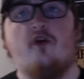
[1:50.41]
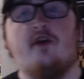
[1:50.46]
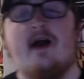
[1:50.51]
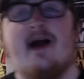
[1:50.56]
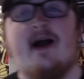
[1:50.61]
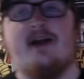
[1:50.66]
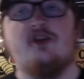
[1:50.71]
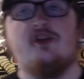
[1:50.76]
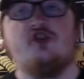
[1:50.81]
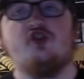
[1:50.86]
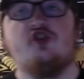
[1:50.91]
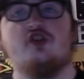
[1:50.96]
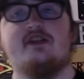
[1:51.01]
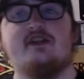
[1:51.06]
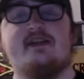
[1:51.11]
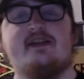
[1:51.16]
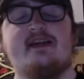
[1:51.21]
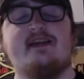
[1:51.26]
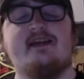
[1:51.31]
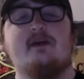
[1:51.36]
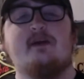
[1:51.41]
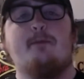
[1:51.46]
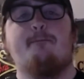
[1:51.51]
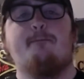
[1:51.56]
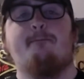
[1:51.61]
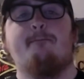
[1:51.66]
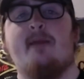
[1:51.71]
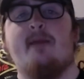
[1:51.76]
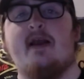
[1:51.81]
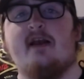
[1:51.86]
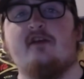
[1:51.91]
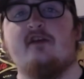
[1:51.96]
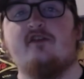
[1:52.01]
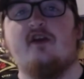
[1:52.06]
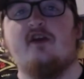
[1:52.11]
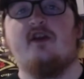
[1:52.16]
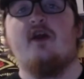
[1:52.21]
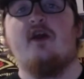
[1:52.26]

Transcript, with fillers: and just is amazing.